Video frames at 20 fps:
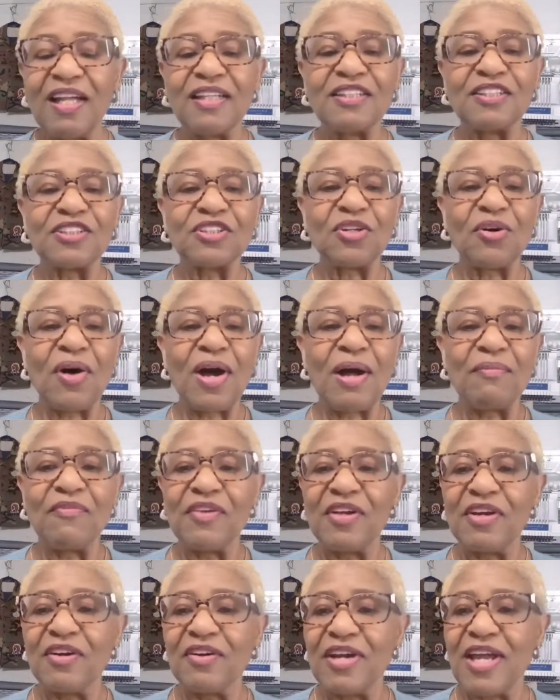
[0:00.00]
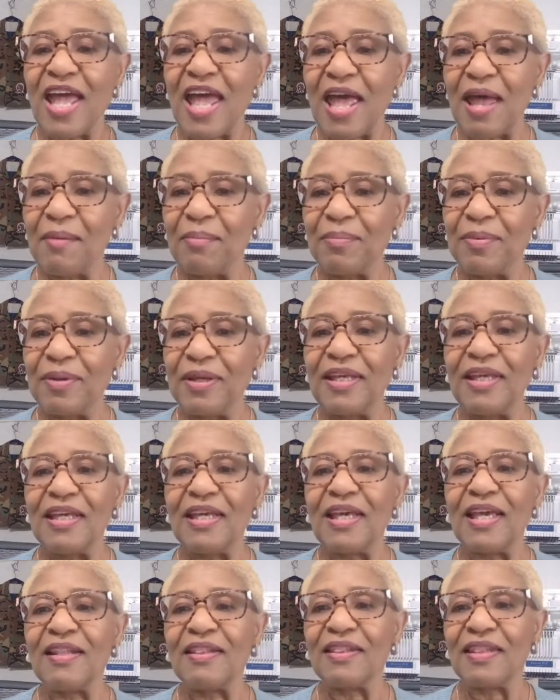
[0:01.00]
So I'm very happy
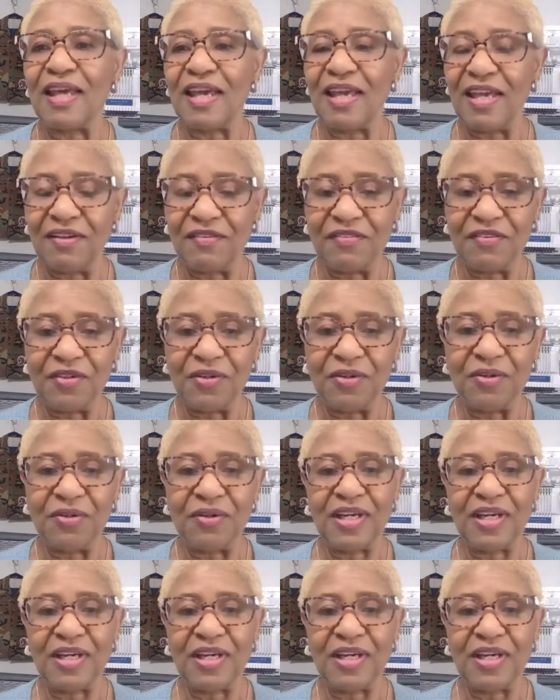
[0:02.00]
and thankful,